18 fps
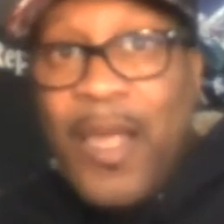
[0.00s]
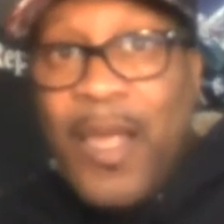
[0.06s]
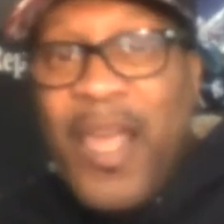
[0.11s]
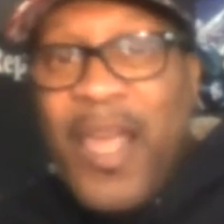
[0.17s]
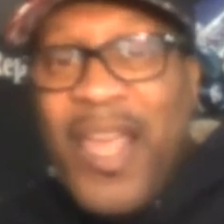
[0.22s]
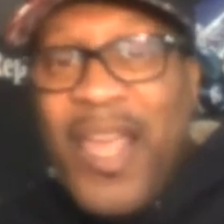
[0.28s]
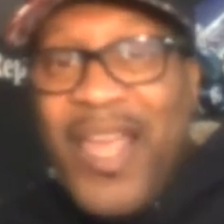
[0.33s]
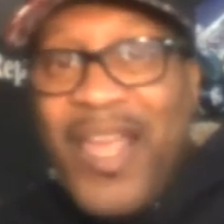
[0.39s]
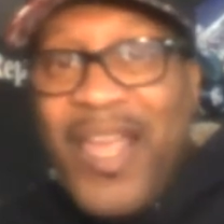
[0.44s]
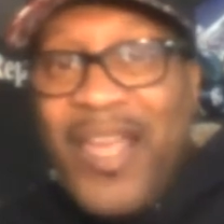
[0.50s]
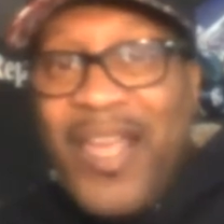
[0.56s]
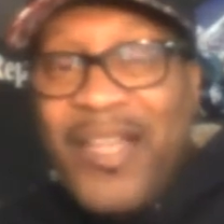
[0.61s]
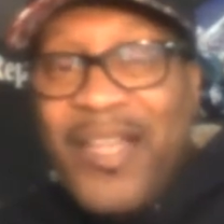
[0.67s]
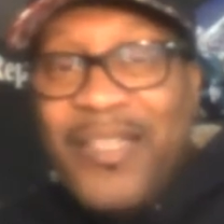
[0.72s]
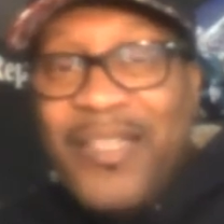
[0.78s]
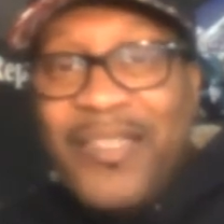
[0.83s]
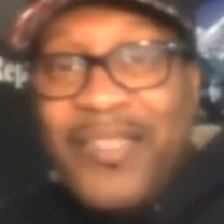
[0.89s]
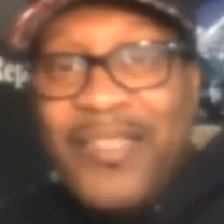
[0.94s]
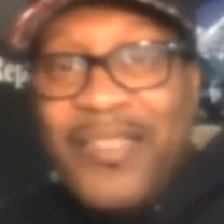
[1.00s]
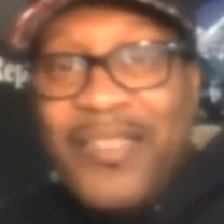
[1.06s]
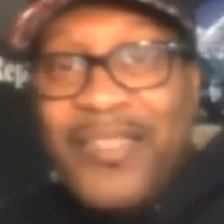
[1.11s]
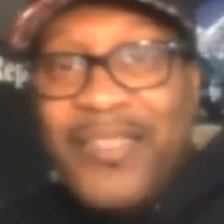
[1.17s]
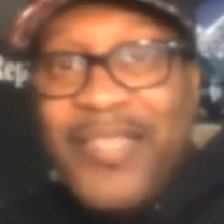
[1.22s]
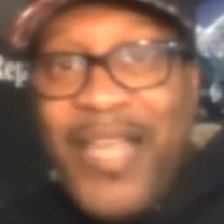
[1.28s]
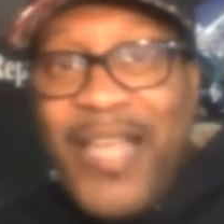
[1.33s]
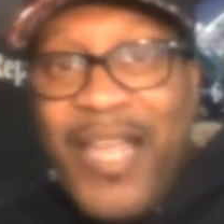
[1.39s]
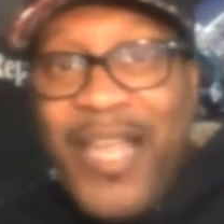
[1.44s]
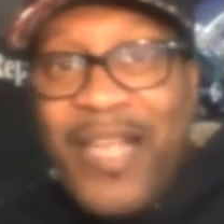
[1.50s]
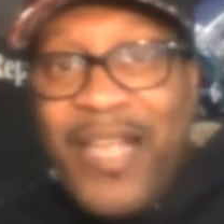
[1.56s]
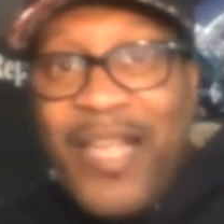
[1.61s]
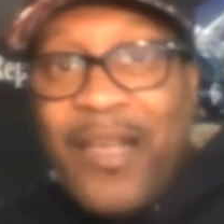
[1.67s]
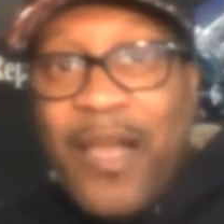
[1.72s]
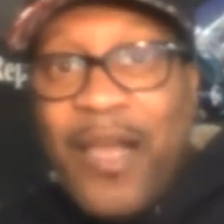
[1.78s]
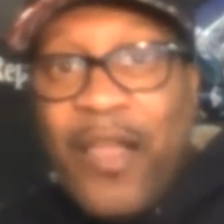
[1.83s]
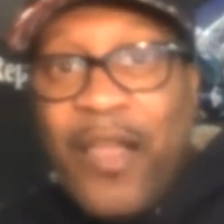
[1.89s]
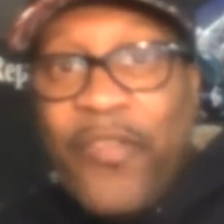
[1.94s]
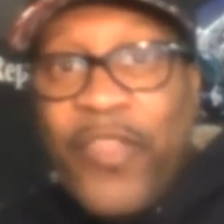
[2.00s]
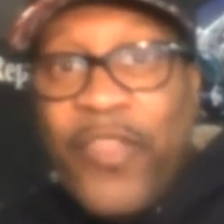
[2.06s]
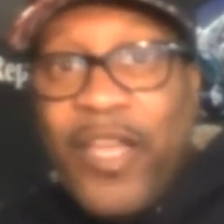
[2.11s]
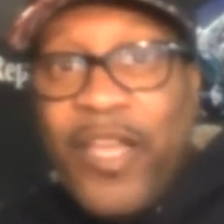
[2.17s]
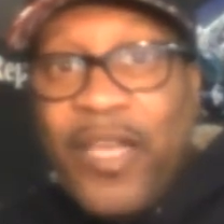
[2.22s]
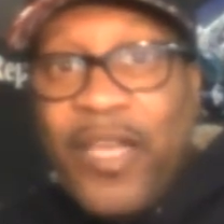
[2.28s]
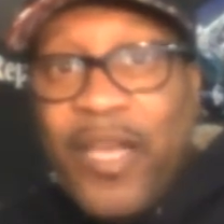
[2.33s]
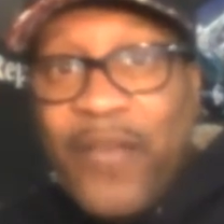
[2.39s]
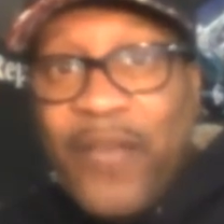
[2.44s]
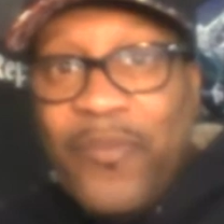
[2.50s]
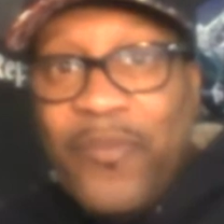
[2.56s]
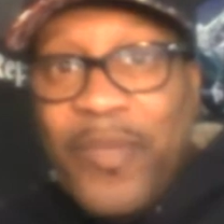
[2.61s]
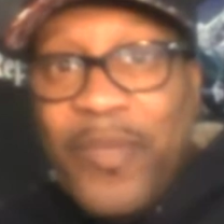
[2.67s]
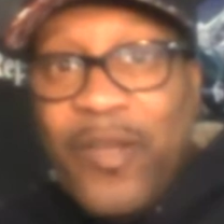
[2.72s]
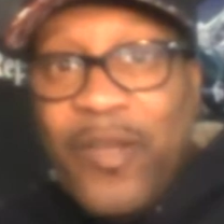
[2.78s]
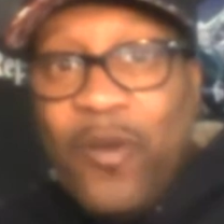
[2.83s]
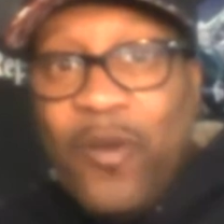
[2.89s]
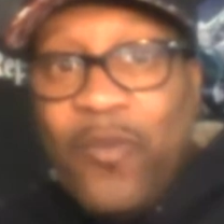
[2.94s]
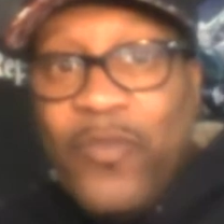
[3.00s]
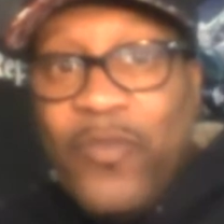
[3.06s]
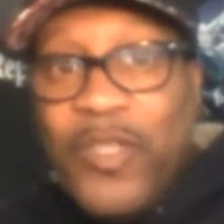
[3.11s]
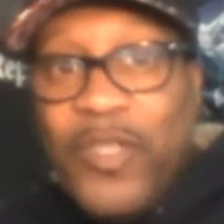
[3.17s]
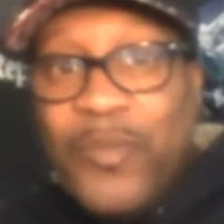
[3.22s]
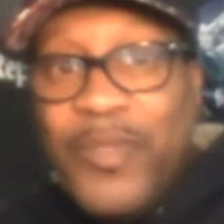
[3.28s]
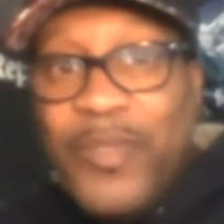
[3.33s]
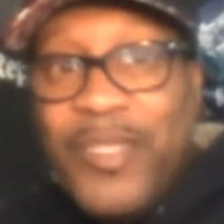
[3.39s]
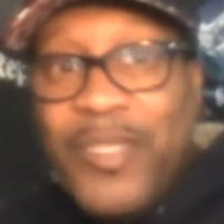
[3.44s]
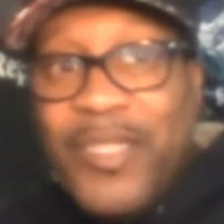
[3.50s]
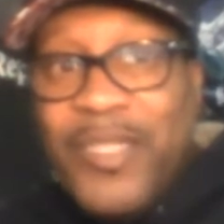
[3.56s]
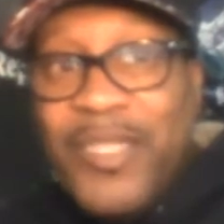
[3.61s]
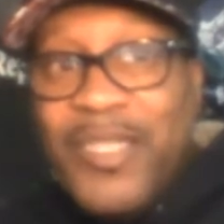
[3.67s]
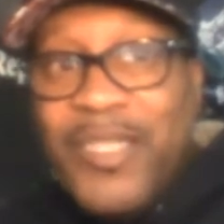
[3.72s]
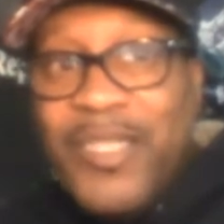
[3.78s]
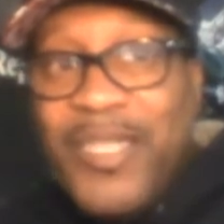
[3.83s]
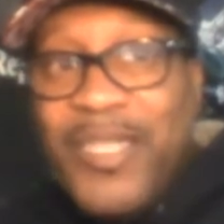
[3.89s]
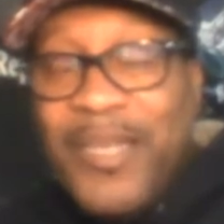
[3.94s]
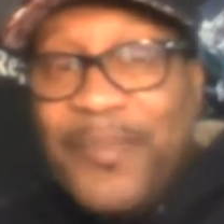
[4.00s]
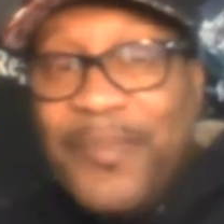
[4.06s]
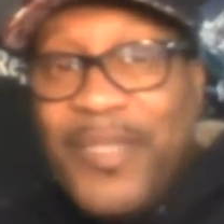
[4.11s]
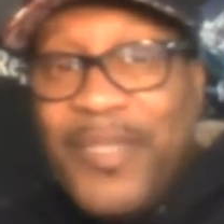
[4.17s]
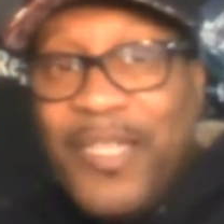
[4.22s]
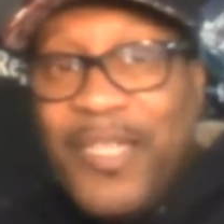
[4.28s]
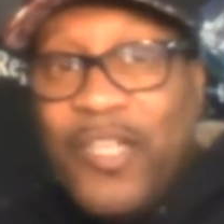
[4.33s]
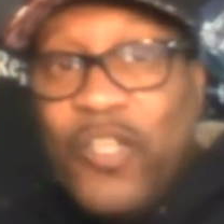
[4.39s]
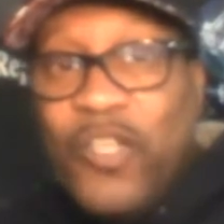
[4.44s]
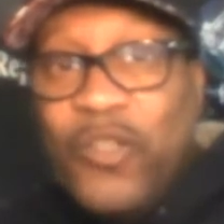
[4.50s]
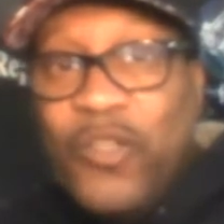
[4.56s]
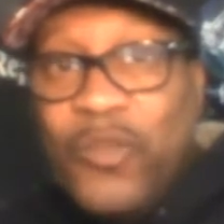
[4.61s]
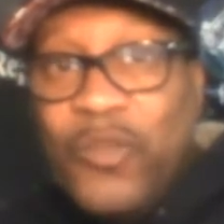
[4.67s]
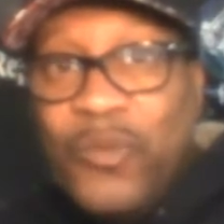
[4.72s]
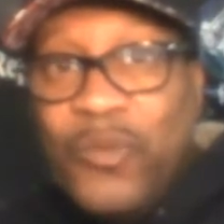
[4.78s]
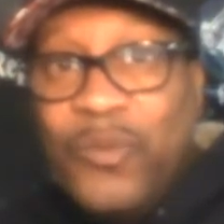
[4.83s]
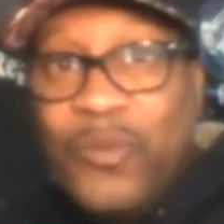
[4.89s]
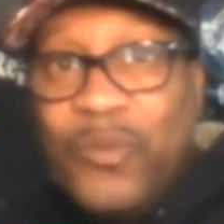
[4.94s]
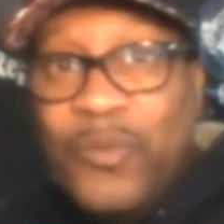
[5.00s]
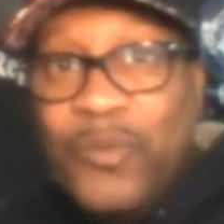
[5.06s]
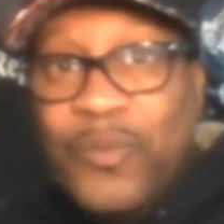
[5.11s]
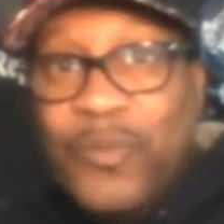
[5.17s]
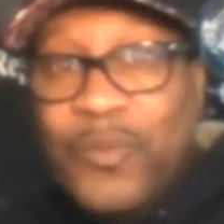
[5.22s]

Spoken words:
and take the government over. It was an attempted coup